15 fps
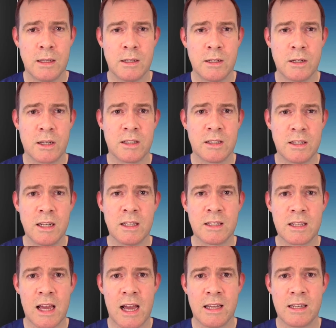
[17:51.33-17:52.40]
to consider
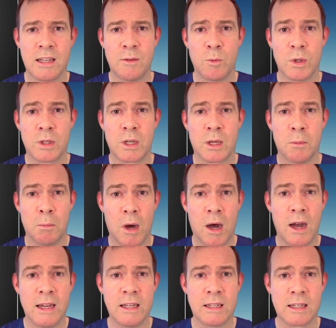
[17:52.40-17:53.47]
starting with
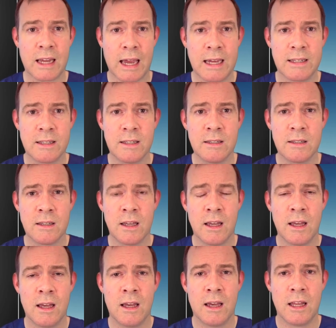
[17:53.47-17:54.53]
combined cases,
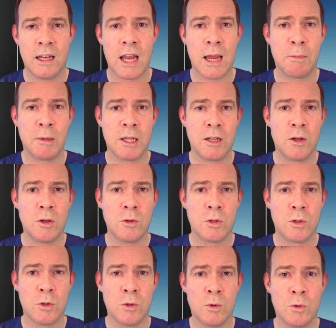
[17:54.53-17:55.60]
enabling you
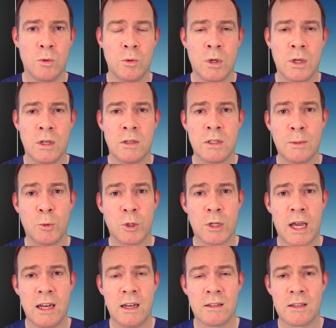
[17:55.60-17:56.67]
to
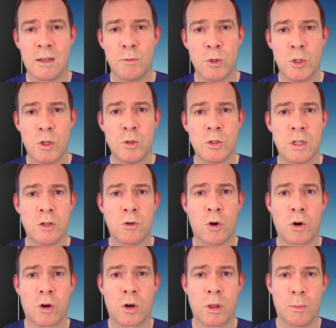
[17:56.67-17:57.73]
simultaneously reduce
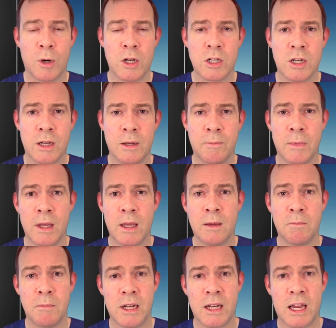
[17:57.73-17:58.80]
intraocular pressure,
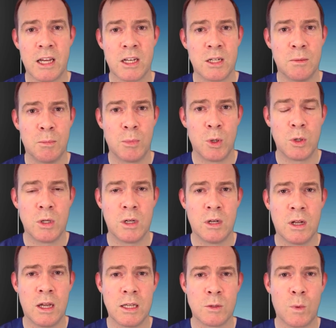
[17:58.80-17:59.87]
medication
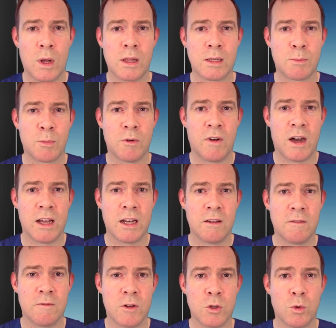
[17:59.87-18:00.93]
burden, as well as
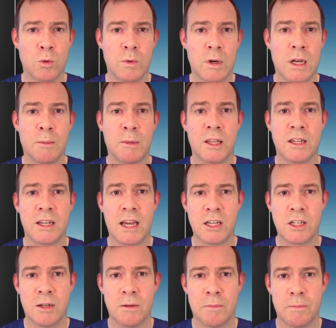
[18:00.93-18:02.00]
providing visual
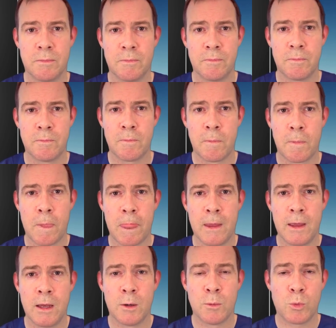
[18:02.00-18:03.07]
rehabilitation.
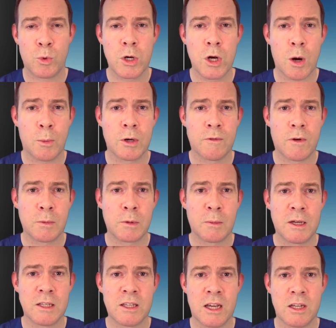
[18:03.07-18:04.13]
Preoperative
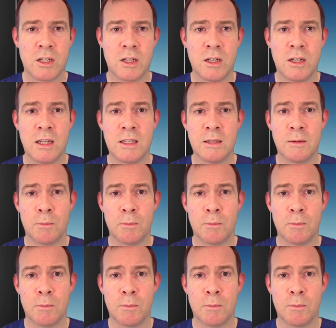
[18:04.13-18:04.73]
optimization is